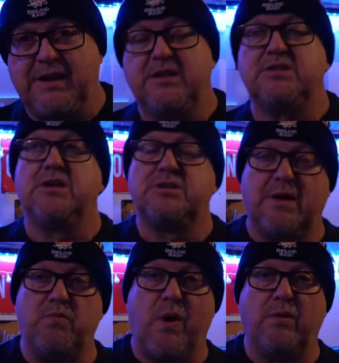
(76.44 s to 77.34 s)
links,
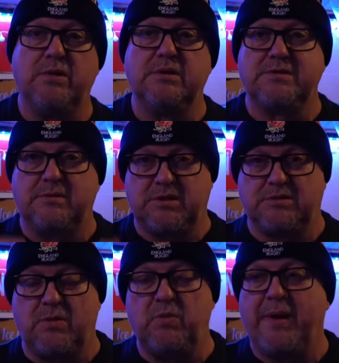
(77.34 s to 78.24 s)
some won't. so
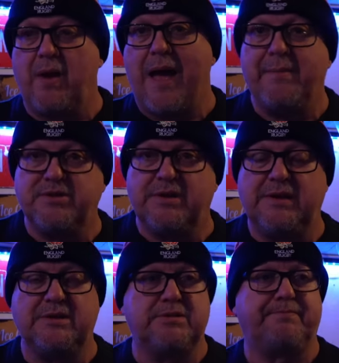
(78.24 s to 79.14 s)
some will be like Amazon
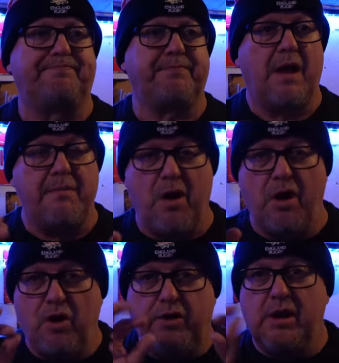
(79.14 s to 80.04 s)
links I might
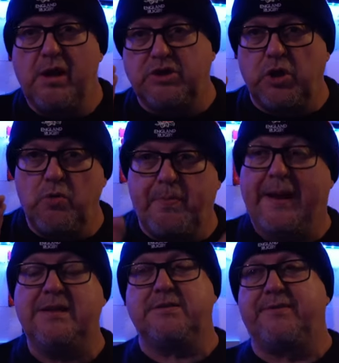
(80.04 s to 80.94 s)
earn two
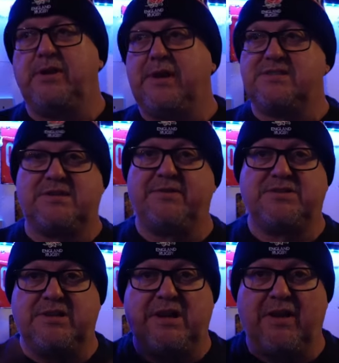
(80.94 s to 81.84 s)
pence. I think you get something
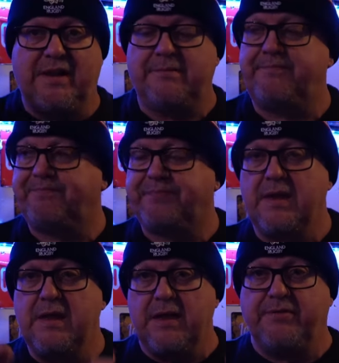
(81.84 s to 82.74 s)
silly like that.
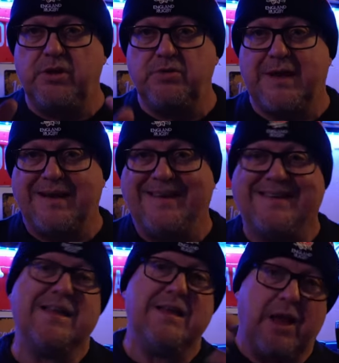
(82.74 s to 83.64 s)
If you use that
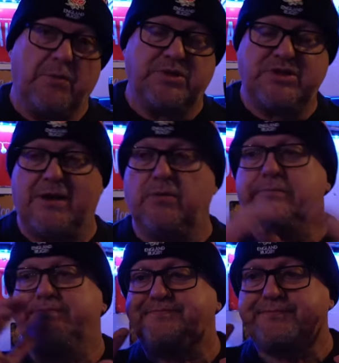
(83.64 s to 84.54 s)
link, it helps the channel.
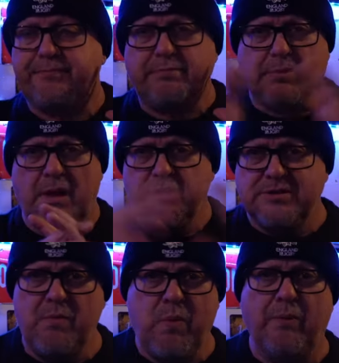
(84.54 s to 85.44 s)

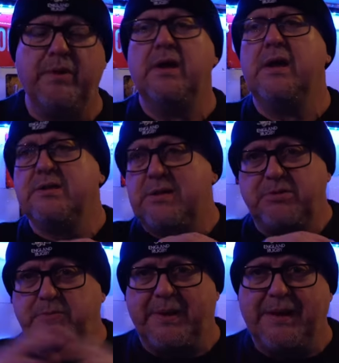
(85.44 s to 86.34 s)
Some won't. Some
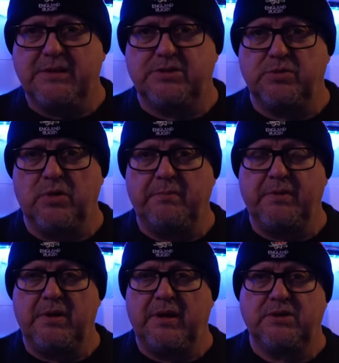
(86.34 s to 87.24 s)
just be linked to um,
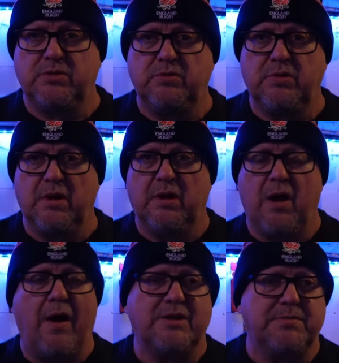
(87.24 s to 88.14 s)
linked to uh,
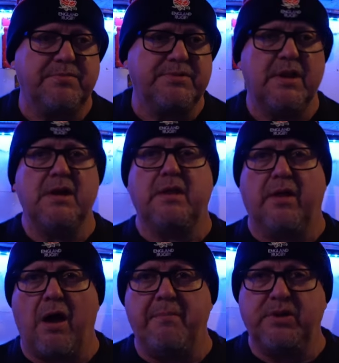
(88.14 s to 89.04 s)
items that
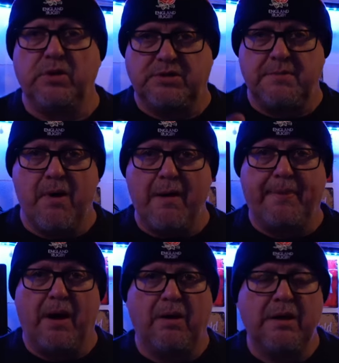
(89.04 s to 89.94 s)
I'm using in my
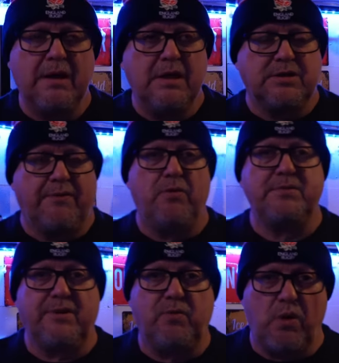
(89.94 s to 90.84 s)
bar. So I thought to
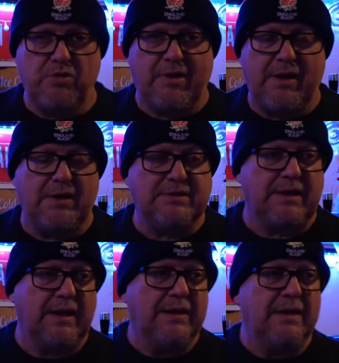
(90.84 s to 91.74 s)
myself, what a great
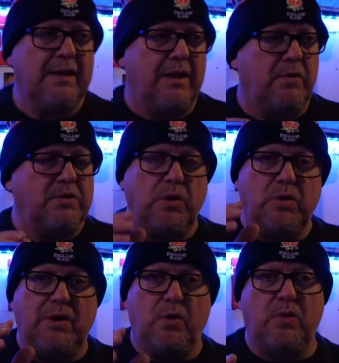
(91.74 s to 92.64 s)
idea. If we do a
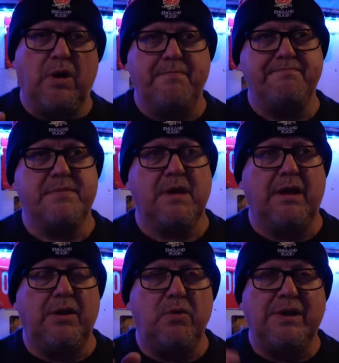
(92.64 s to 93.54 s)
little um, a
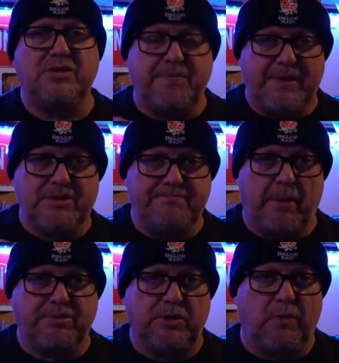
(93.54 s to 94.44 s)
little list of bits and
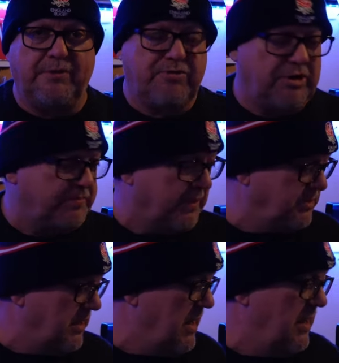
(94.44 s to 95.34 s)
bobs that you want for
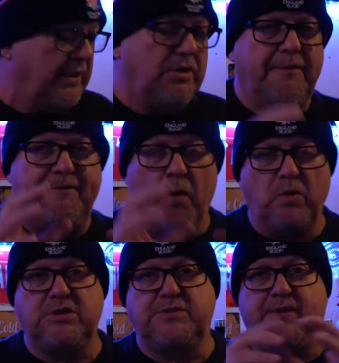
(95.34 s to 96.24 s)
Christmas, then you can
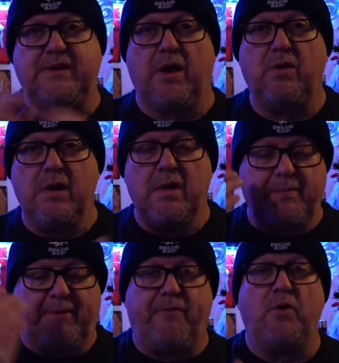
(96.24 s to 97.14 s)
forward this video.
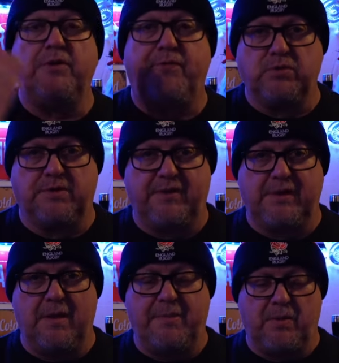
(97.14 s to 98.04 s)
Before you forward the
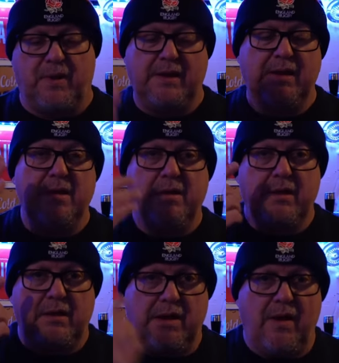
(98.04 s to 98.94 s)
video, by the way,
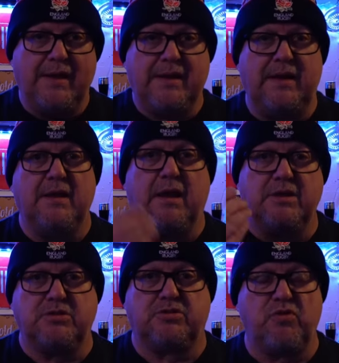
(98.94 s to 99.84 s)
like it and
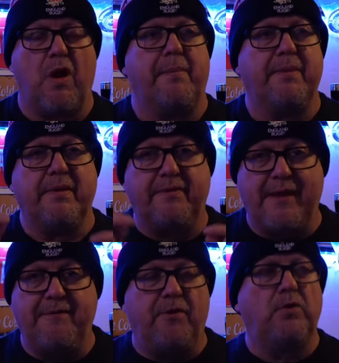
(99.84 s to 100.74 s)
subscribe.
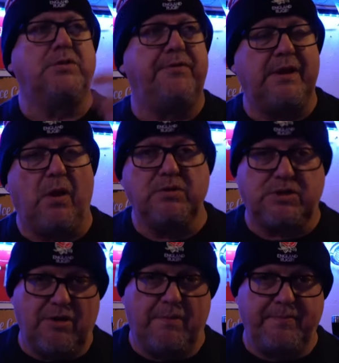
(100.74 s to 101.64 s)
Then forward the video onto
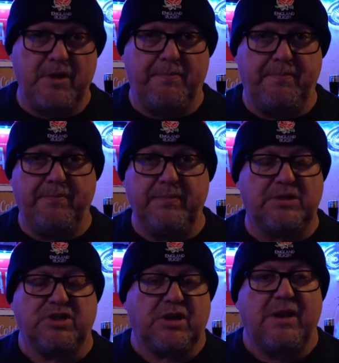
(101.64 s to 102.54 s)
your, your, your
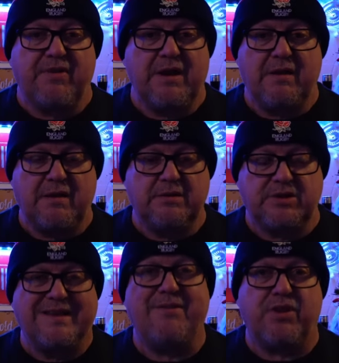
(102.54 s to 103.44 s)
significant
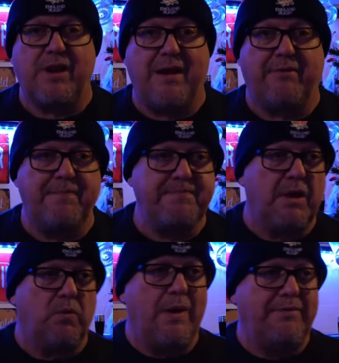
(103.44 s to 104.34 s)
significant other,
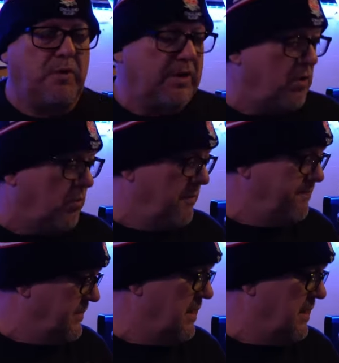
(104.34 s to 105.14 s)
or whatever you want to call them.